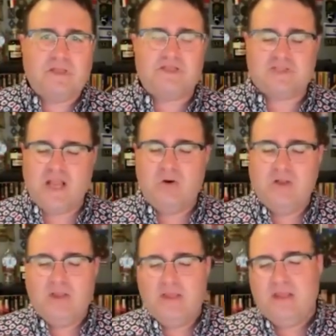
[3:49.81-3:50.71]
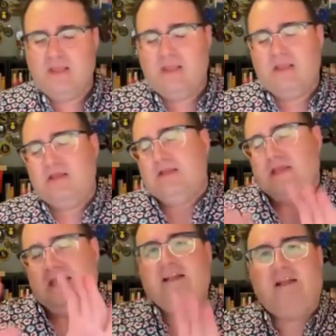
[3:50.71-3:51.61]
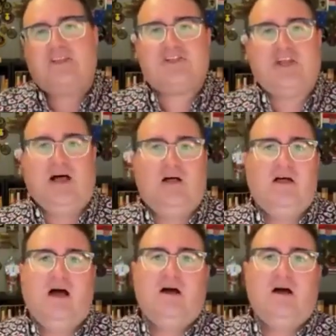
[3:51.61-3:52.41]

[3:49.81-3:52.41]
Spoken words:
So, in a nutshell,